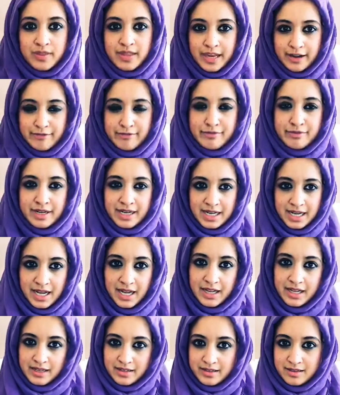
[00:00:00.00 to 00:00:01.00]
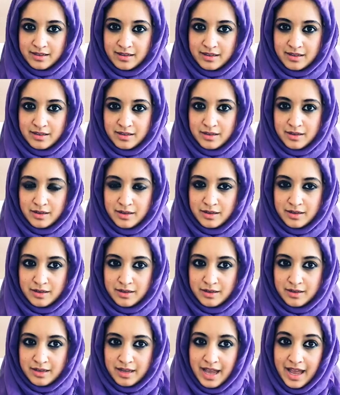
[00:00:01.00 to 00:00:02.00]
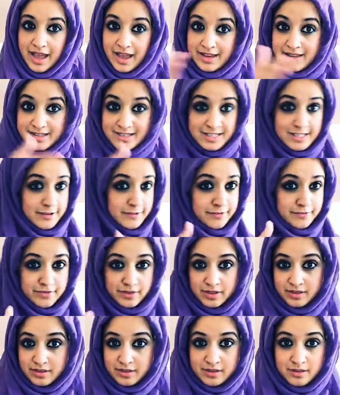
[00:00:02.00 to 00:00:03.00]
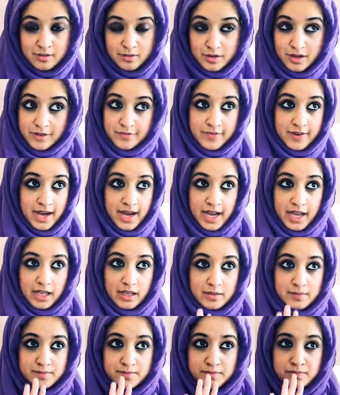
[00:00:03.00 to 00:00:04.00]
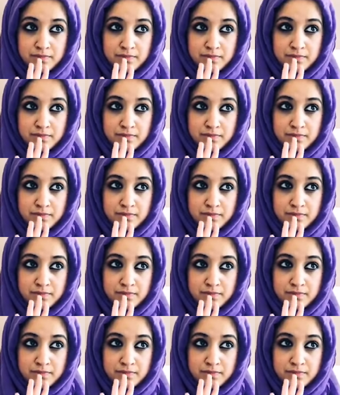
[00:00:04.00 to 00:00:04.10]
with every client. Different. If I